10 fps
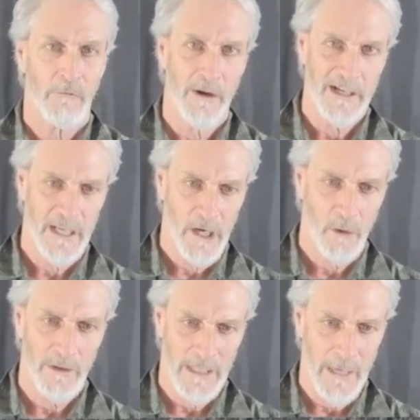Right
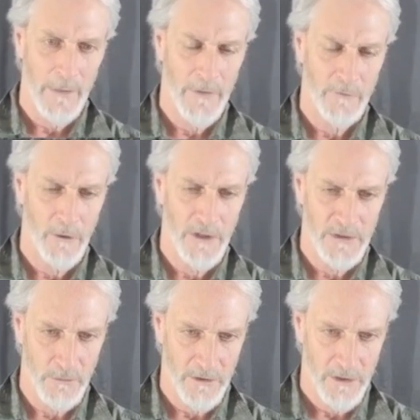now, I'm after
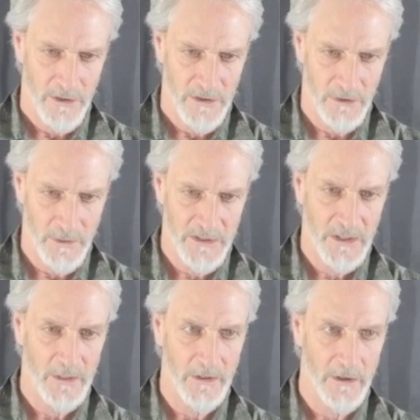this one. So let's
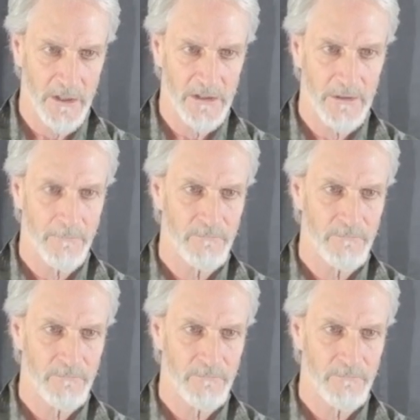click on it.